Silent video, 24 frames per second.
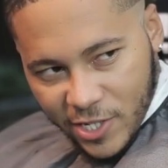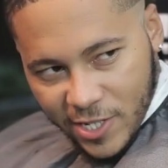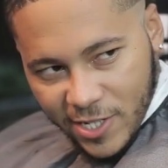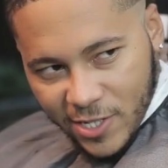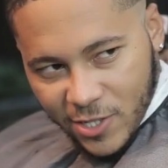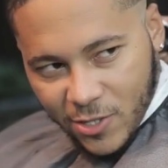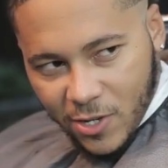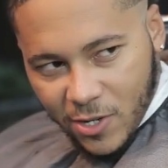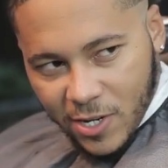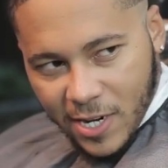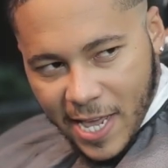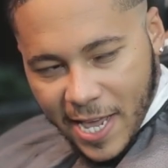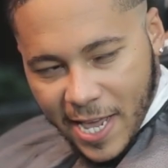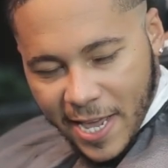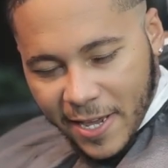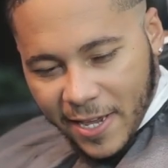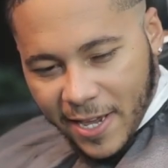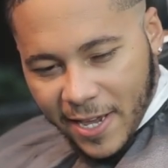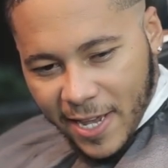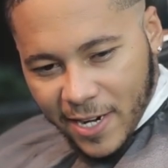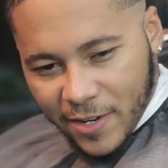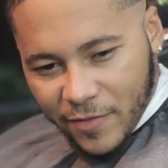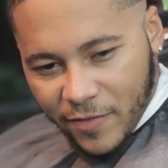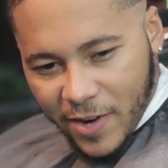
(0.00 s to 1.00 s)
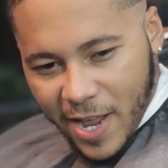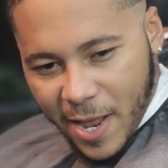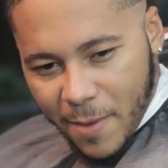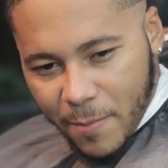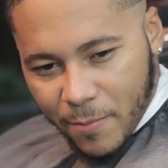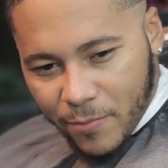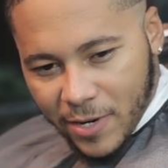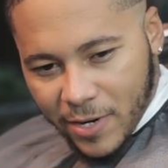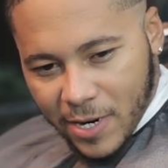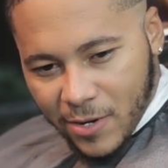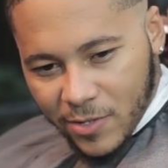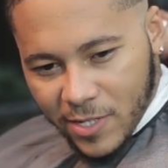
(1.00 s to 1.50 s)
She's got like kind of
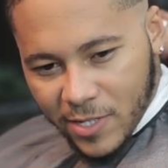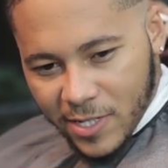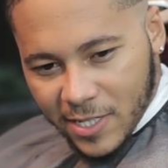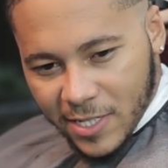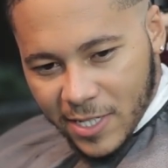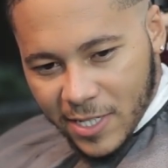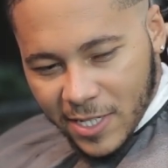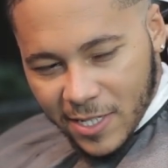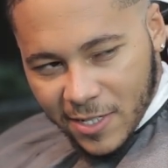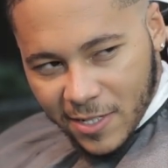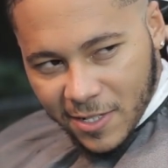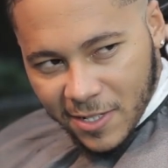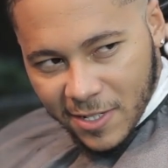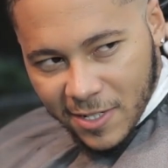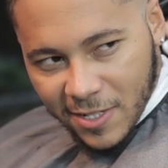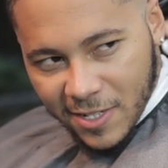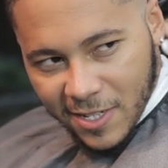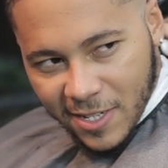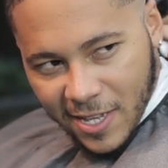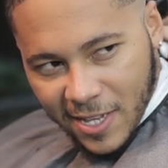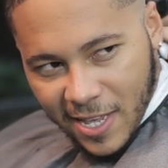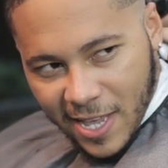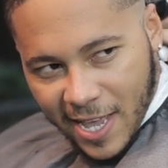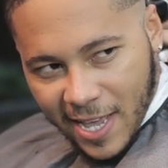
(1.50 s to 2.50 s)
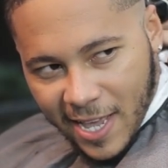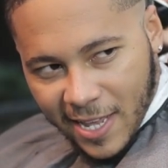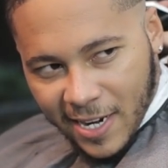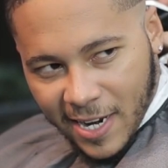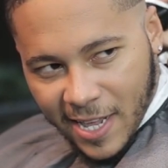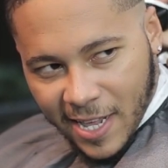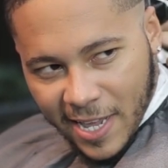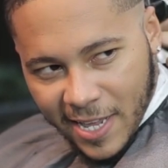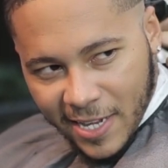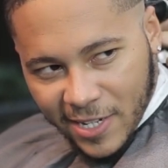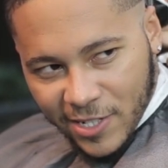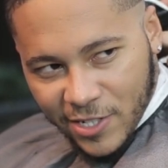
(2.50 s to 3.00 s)
like brownie skin.
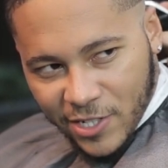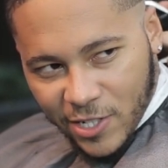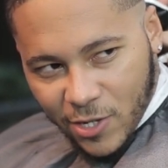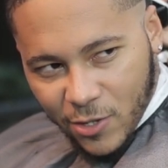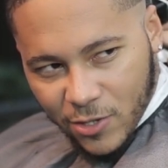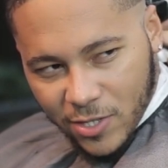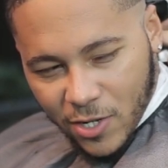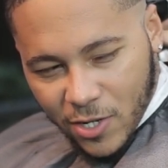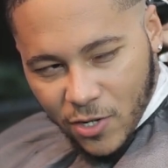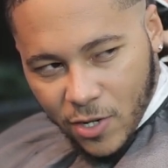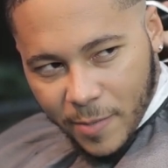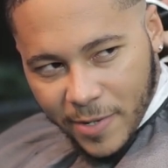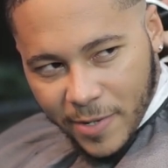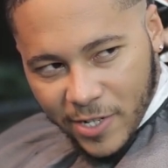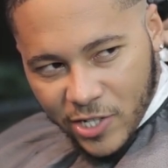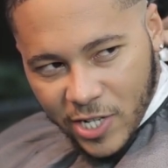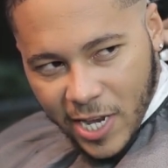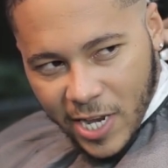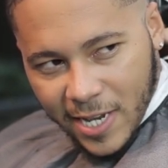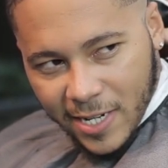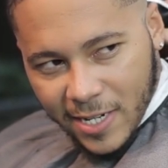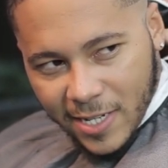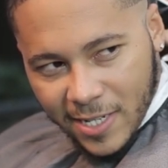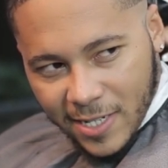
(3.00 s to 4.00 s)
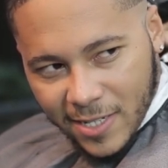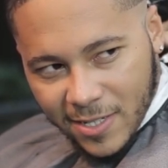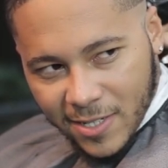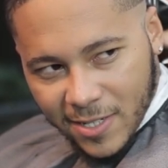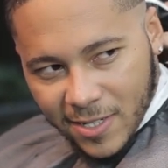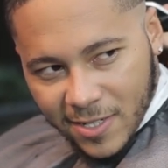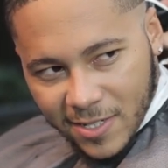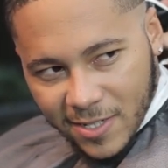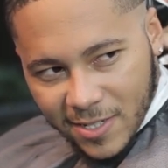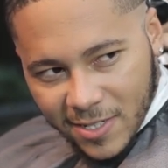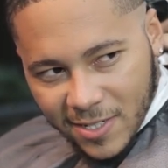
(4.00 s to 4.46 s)
And like, she looks a little bit Chinese.